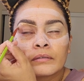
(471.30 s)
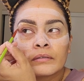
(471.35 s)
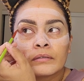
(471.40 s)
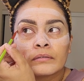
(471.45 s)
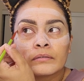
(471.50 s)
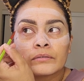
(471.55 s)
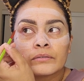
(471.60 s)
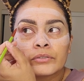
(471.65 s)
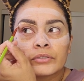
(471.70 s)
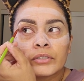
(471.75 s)

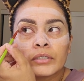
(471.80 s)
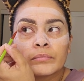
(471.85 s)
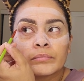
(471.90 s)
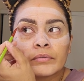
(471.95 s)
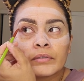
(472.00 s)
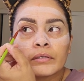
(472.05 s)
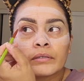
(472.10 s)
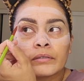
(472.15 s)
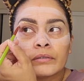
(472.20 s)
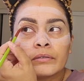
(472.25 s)
in the shape
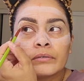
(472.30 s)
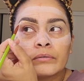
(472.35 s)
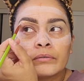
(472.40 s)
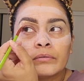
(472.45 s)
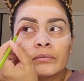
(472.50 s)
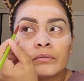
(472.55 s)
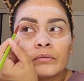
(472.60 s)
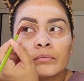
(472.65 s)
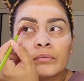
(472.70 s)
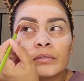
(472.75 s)
that
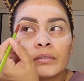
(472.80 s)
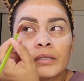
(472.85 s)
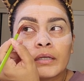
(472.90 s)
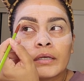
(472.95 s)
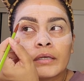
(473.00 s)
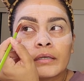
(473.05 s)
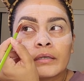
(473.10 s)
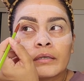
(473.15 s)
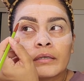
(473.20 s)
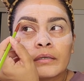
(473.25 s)
you will
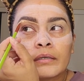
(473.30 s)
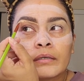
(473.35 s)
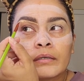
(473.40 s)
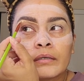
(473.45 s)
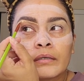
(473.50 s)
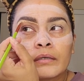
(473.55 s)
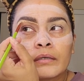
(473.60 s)
like,